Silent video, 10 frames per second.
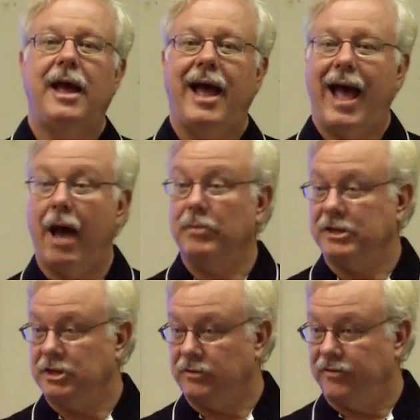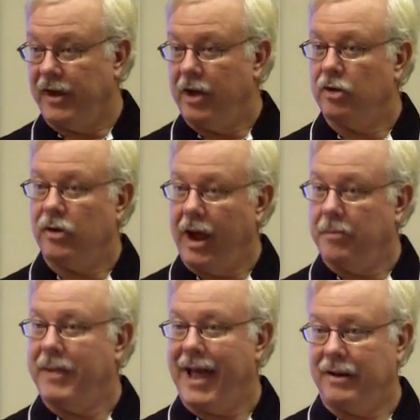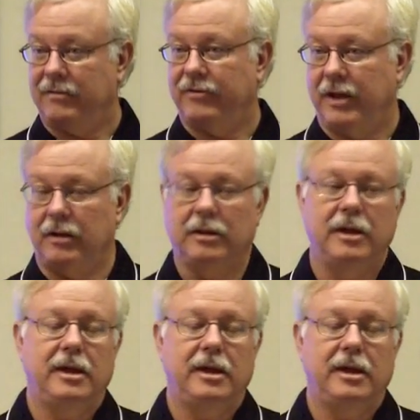how much it failed or how bad it failed.